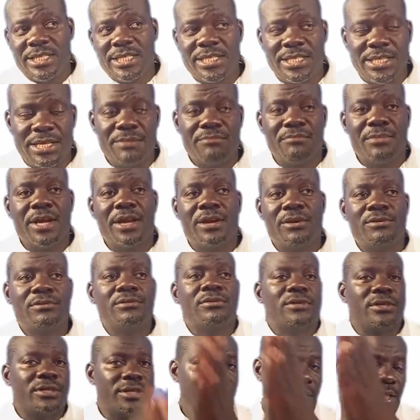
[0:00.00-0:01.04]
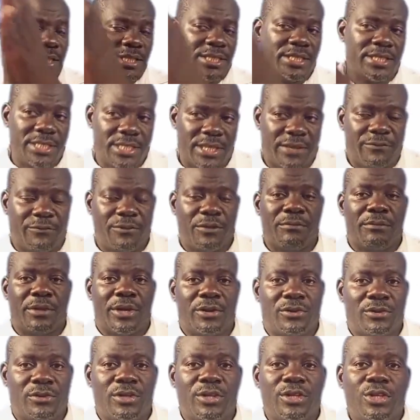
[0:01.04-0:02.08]
a male, this is a female.
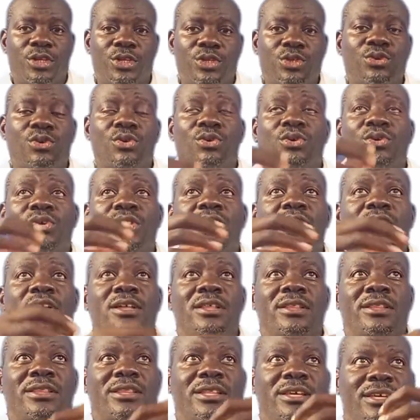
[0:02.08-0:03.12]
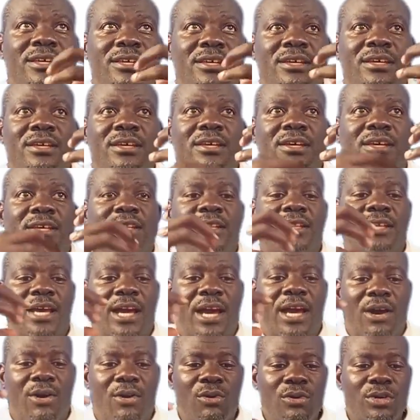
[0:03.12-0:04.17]
So there
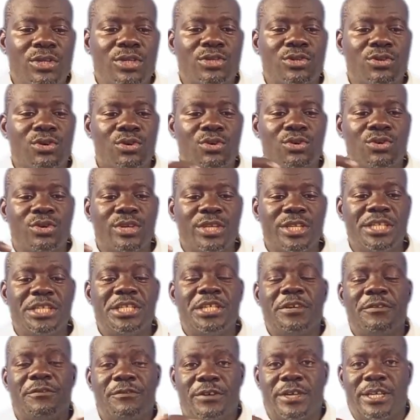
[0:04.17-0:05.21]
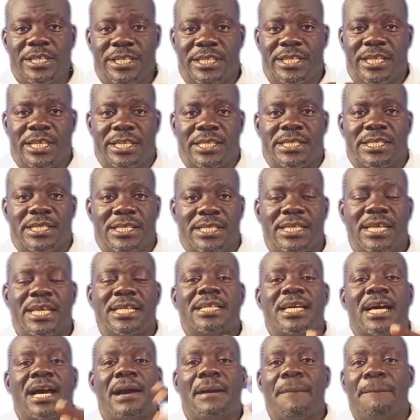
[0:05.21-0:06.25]
are also differences that
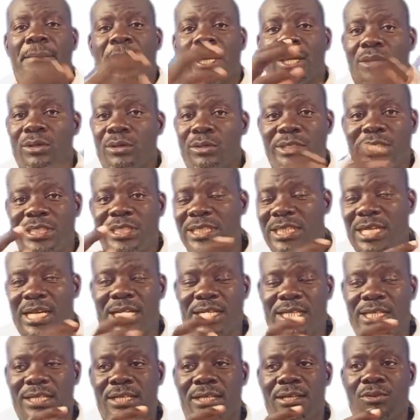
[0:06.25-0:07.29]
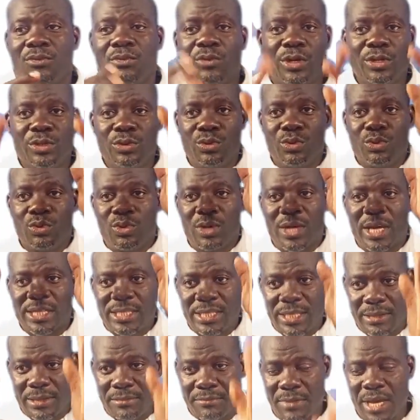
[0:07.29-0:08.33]
are biologically, when you look
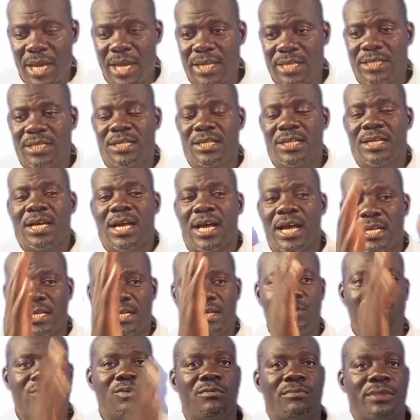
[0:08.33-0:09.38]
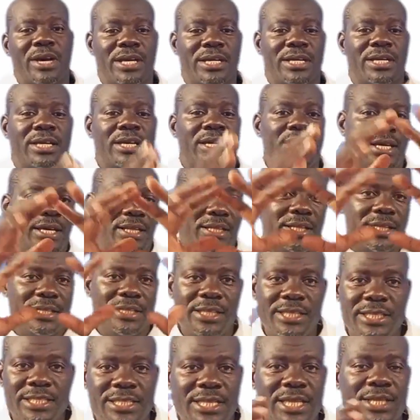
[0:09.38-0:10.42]
at a man and a woman, the
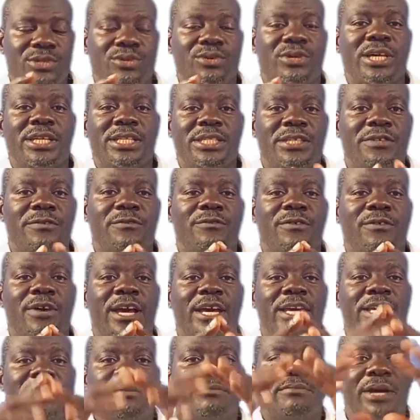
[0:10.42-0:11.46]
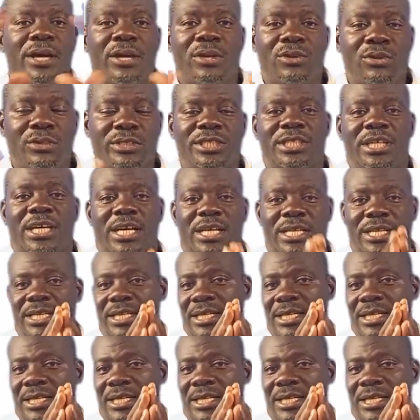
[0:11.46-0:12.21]
things that you can define biologically,